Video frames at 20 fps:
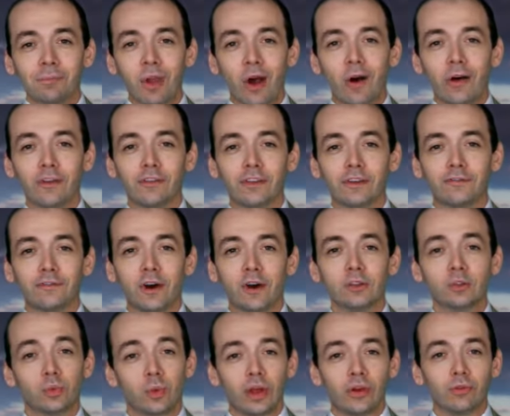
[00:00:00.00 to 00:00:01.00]
All of the
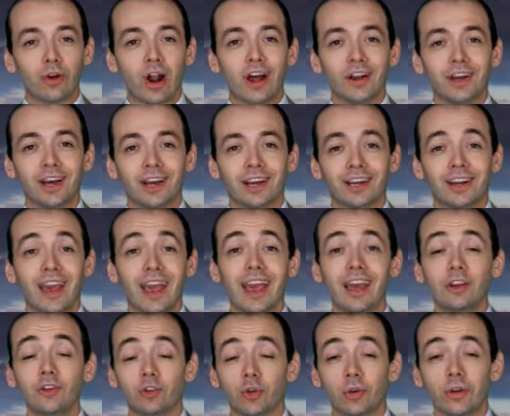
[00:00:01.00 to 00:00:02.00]
phones will run on an
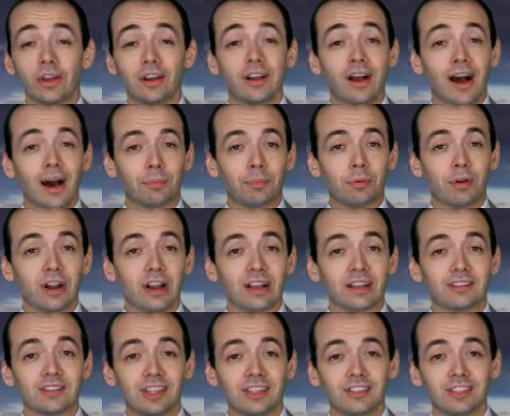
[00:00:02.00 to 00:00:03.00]
Android
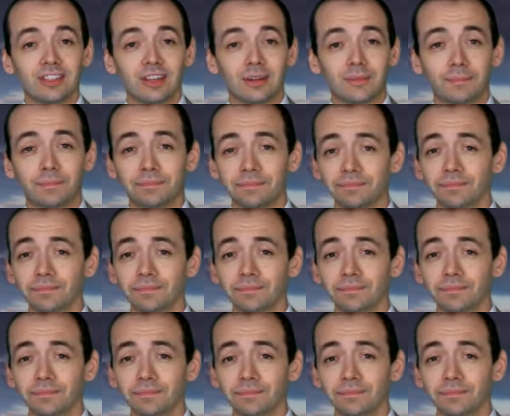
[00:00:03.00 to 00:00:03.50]
operating system.